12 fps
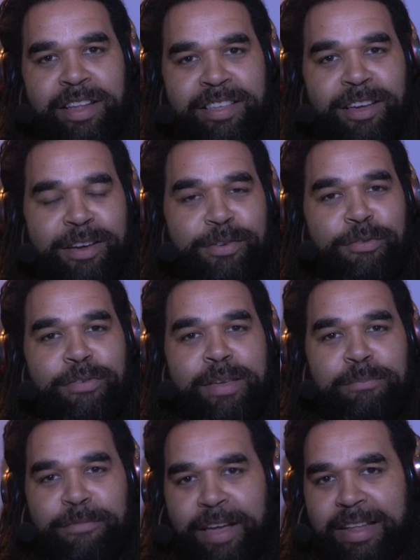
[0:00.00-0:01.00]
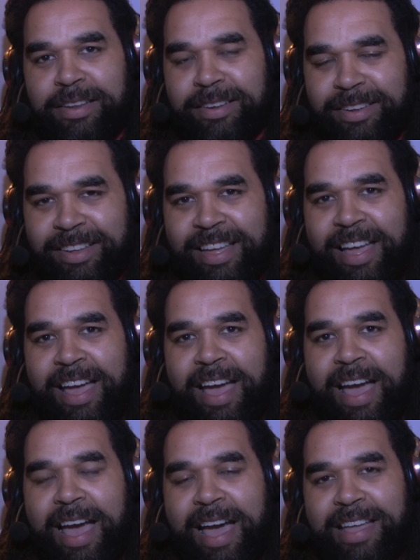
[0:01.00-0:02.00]
in his ice cream van,
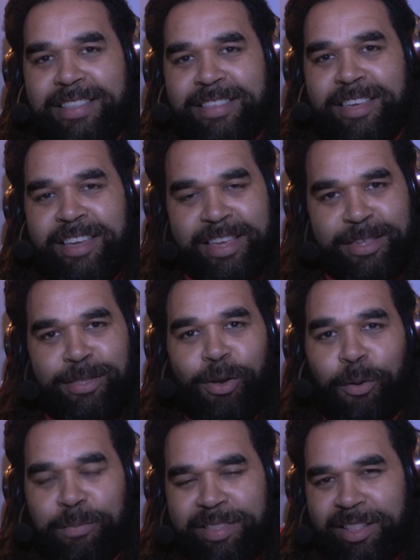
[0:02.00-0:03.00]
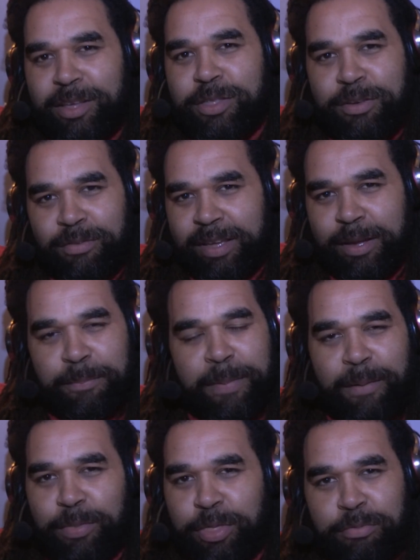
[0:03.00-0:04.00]
and he stops literally
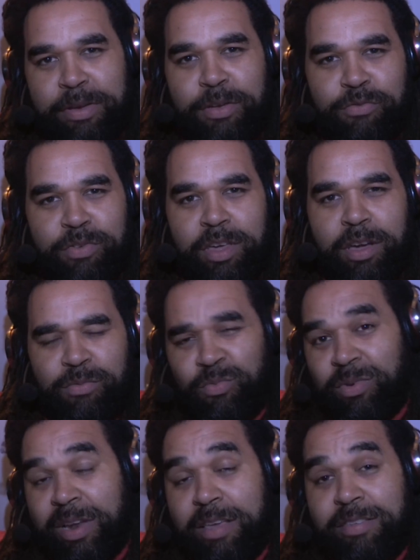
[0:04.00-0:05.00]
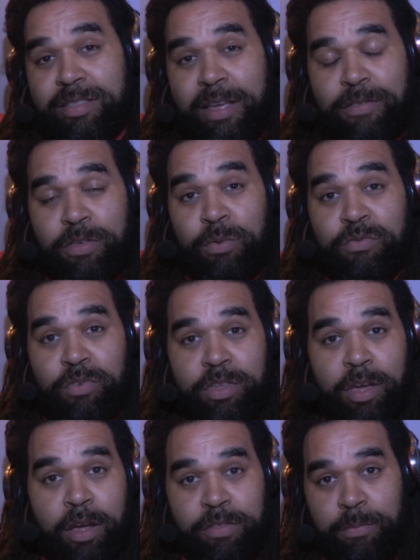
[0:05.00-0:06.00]
about 300 yards, well, less than that,
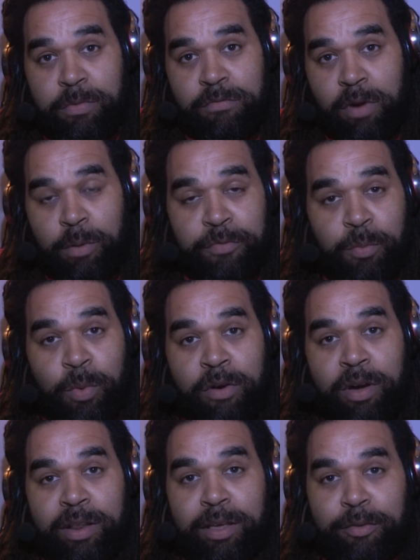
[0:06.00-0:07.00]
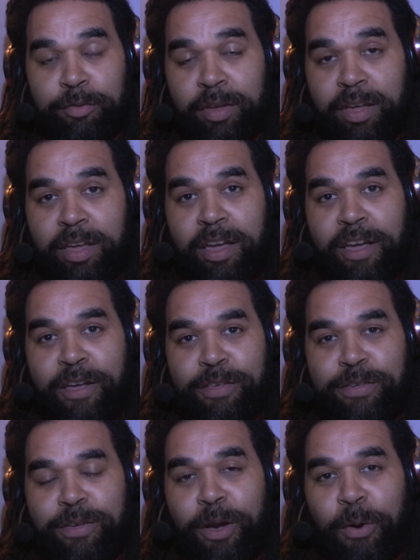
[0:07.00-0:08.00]
200 yards up the road from where I live.
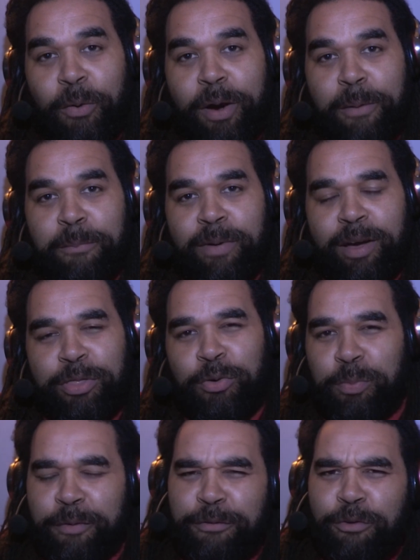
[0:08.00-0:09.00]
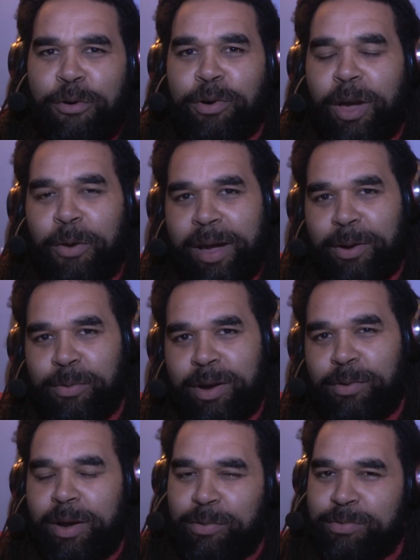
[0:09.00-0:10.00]
So I thought, before I go
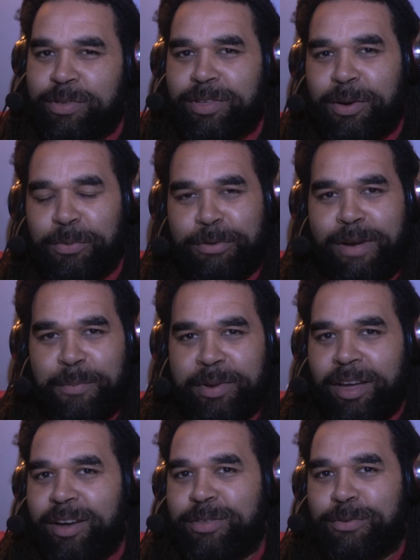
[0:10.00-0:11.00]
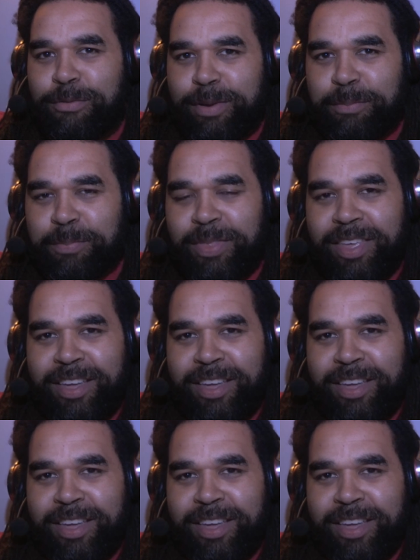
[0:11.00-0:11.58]
out, I'll just go grab an ice cream.